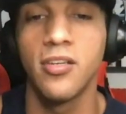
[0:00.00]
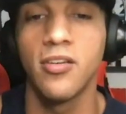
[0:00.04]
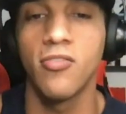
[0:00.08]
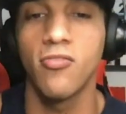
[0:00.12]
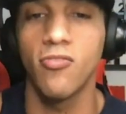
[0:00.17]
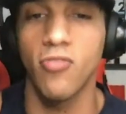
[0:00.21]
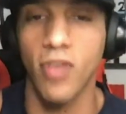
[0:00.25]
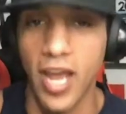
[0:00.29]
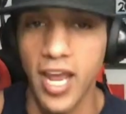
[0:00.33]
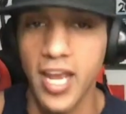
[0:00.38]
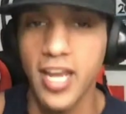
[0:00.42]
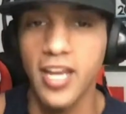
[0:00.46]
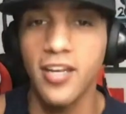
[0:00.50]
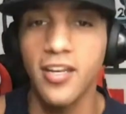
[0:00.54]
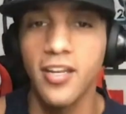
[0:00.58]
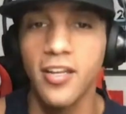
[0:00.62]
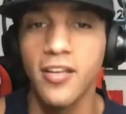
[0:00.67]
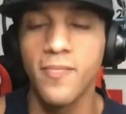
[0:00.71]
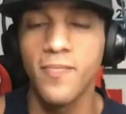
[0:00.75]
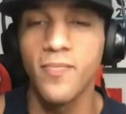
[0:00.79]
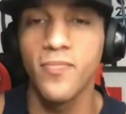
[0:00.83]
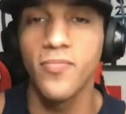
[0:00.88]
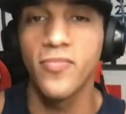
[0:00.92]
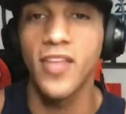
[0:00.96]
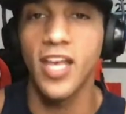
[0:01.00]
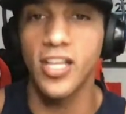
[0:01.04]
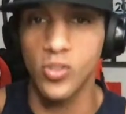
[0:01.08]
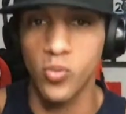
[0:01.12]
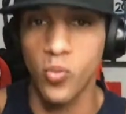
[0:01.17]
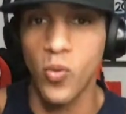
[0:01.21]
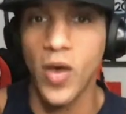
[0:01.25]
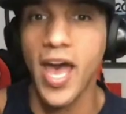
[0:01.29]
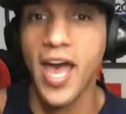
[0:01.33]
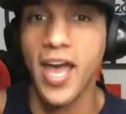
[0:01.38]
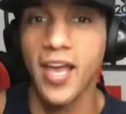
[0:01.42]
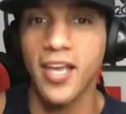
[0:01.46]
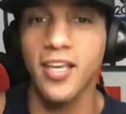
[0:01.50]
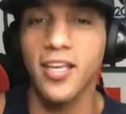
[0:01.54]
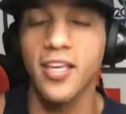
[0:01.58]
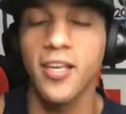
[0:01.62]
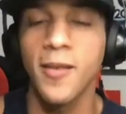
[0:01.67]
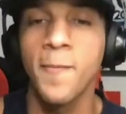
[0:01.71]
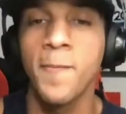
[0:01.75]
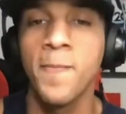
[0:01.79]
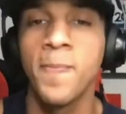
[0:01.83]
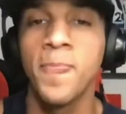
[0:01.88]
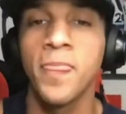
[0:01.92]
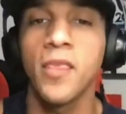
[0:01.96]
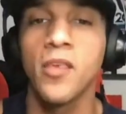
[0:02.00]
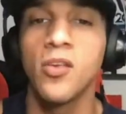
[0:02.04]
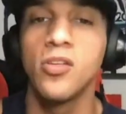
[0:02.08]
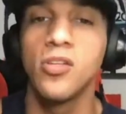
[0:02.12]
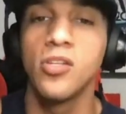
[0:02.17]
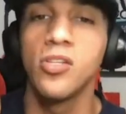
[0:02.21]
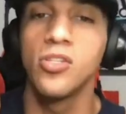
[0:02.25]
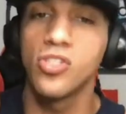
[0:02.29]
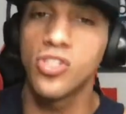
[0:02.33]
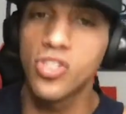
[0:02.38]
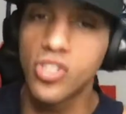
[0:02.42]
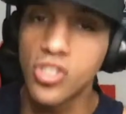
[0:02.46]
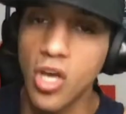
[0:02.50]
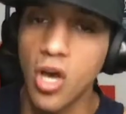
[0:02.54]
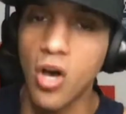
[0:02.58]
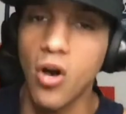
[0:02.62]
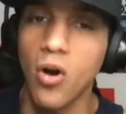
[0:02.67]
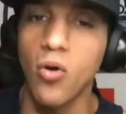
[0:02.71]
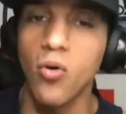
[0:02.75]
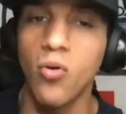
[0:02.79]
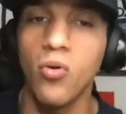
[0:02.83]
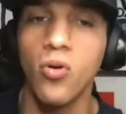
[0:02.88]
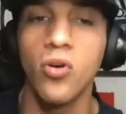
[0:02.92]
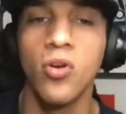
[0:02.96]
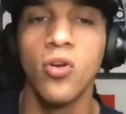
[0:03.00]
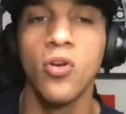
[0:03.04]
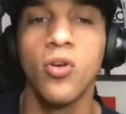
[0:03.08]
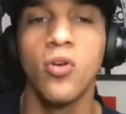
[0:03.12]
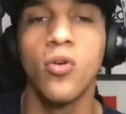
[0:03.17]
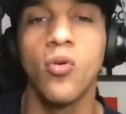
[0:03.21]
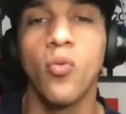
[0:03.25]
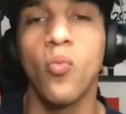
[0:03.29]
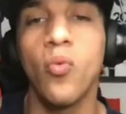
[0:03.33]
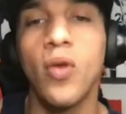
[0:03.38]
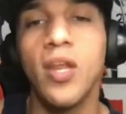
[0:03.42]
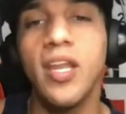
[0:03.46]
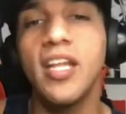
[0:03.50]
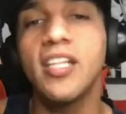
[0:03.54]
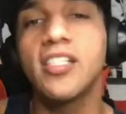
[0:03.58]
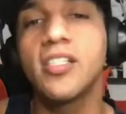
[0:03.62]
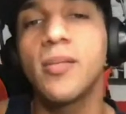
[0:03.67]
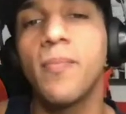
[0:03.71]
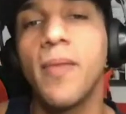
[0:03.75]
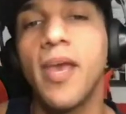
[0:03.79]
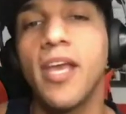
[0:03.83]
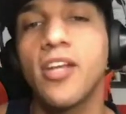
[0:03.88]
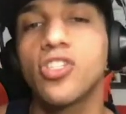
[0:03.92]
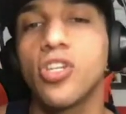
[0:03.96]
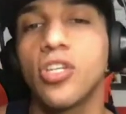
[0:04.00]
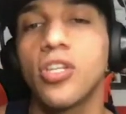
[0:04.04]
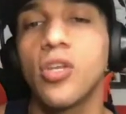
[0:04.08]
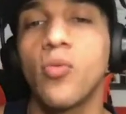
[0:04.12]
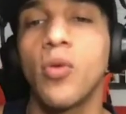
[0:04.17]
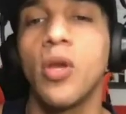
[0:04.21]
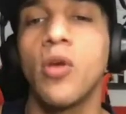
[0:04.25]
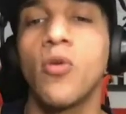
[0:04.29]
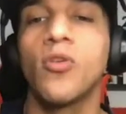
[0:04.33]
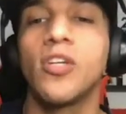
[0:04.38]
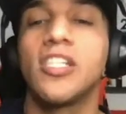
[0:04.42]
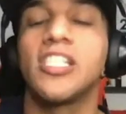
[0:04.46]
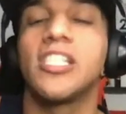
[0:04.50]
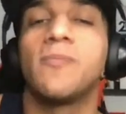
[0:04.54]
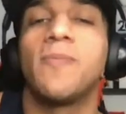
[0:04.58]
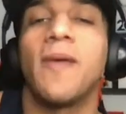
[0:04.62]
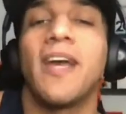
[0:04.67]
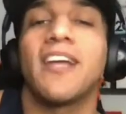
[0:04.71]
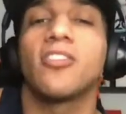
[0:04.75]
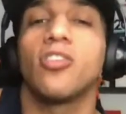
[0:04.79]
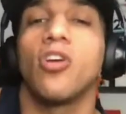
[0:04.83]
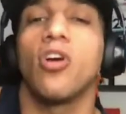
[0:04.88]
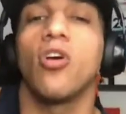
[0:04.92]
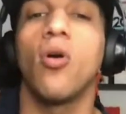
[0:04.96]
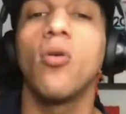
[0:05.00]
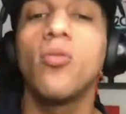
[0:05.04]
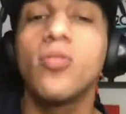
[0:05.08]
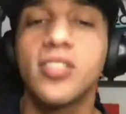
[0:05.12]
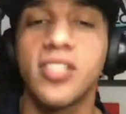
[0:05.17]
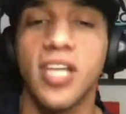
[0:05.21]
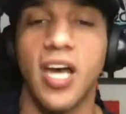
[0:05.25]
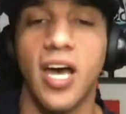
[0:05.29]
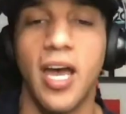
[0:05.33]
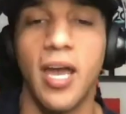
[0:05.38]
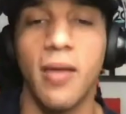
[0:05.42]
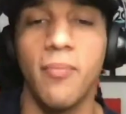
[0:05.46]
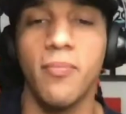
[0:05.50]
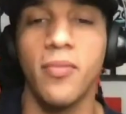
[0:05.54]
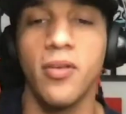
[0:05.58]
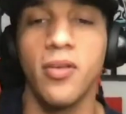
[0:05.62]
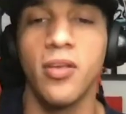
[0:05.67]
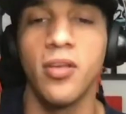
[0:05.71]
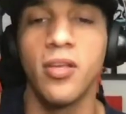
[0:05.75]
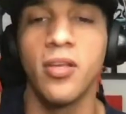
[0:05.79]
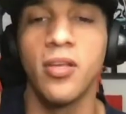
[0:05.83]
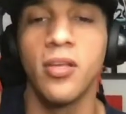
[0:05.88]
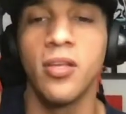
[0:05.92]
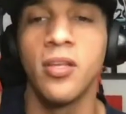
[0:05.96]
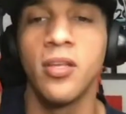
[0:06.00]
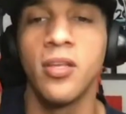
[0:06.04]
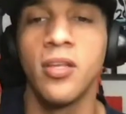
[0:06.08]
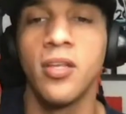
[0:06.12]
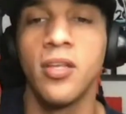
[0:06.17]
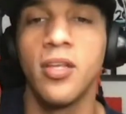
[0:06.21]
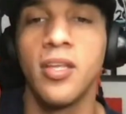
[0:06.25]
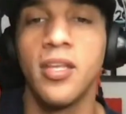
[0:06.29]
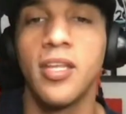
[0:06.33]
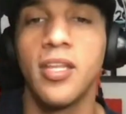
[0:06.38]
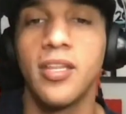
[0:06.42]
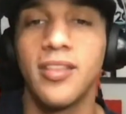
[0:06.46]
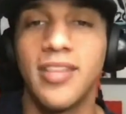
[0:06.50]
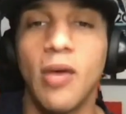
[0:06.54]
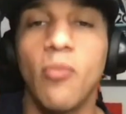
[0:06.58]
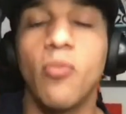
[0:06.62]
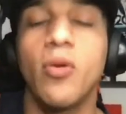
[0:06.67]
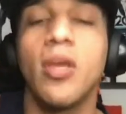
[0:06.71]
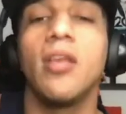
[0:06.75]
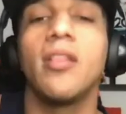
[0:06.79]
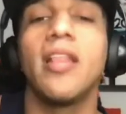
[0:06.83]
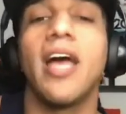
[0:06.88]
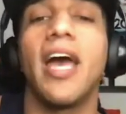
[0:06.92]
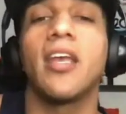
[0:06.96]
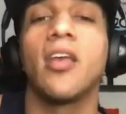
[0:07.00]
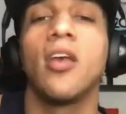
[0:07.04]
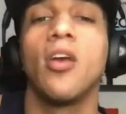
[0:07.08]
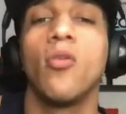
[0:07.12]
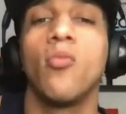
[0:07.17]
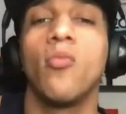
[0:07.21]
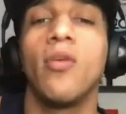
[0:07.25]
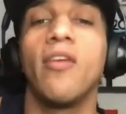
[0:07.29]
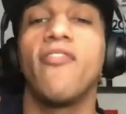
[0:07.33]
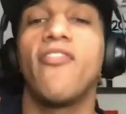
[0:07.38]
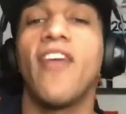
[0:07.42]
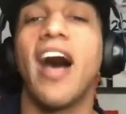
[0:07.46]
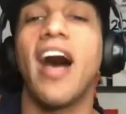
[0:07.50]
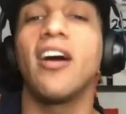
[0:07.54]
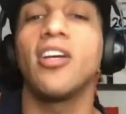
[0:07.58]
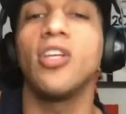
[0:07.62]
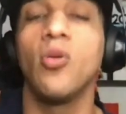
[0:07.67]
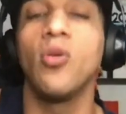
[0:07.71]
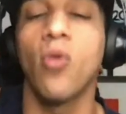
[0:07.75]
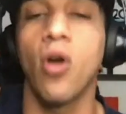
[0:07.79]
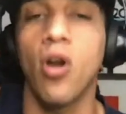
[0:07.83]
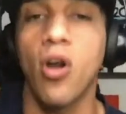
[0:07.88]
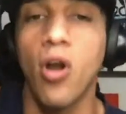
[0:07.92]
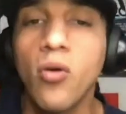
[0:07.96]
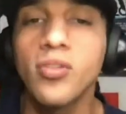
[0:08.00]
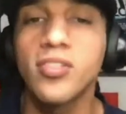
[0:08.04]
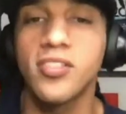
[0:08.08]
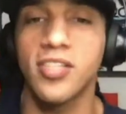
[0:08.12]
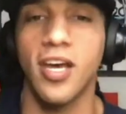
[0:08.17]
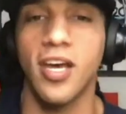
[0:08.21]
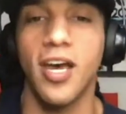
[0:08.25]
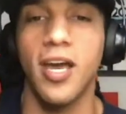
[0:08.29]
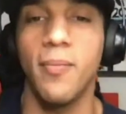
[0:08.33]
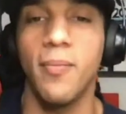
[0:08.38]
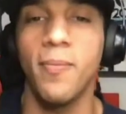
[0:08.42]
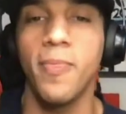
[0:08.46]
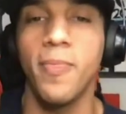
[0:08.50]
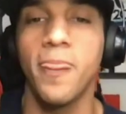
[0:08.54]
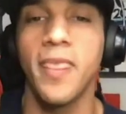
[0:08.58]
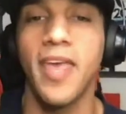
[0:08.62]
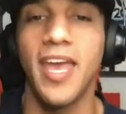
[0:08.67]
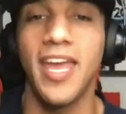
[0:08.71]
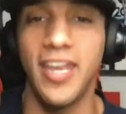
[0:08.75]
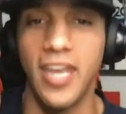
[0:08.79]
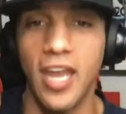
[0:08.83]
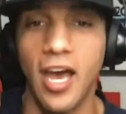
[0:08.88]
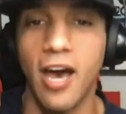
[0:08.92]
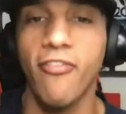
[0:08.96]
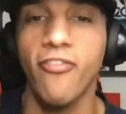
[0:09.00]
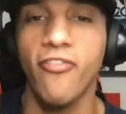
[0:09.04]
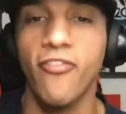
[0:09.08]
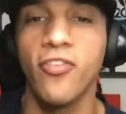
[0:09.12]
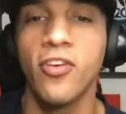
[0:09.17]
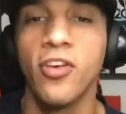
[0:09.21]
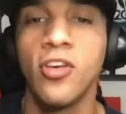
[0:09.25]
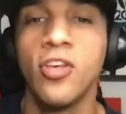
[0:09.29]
right? It's whack. So we need to make sure that we respect our own time, that we value our own time enough